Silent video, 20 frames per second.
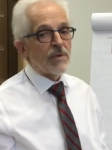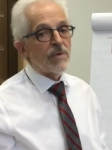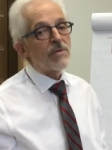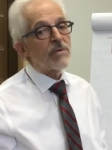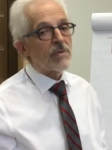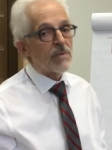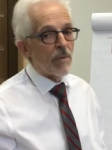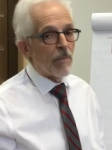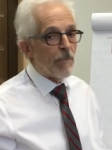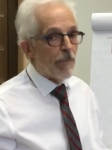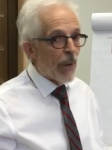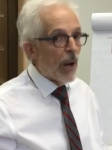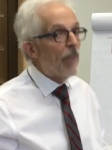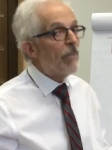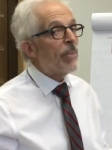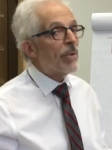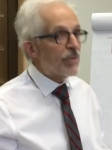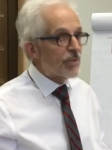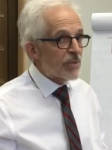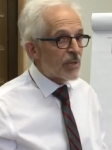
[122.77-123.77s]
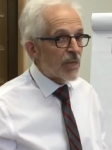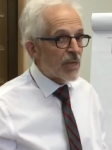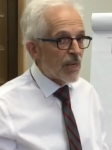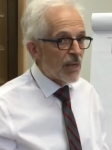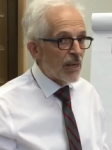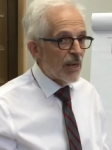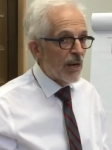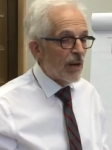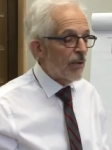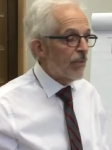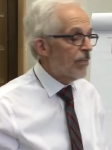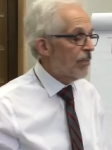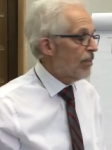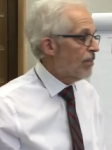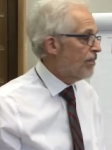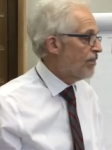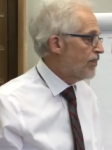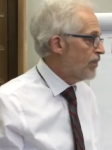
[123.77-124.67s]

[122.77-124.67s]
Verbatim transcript: this bump sticking out?